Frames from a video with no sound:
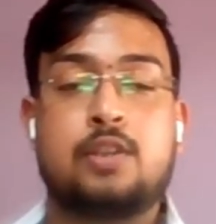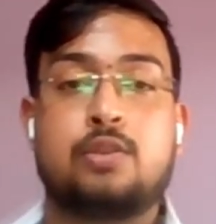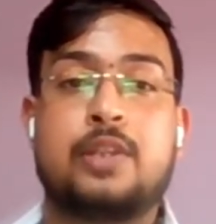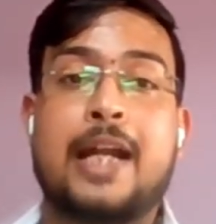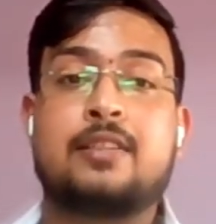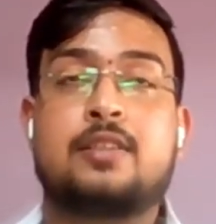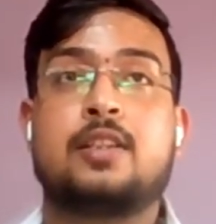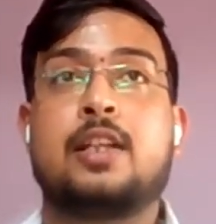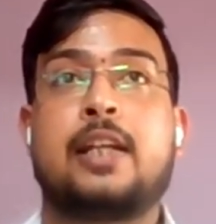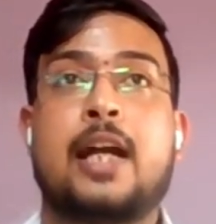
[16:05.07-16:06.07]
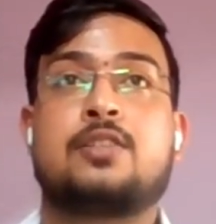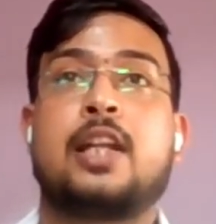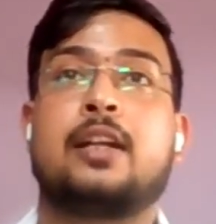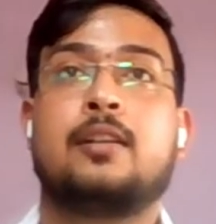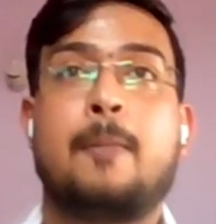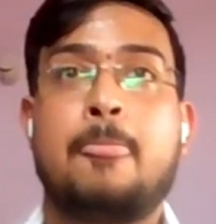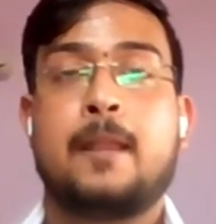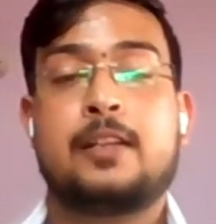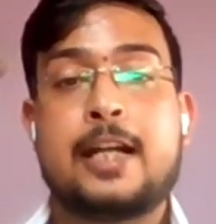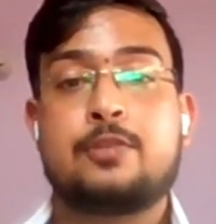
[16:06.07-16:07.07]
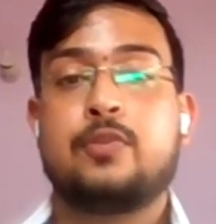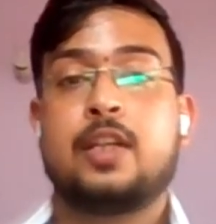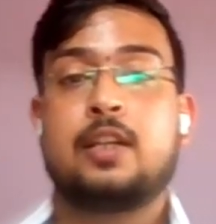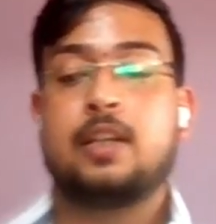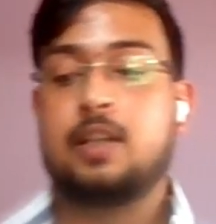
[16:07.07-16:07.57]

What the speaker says: So that's the real catch. Like that's where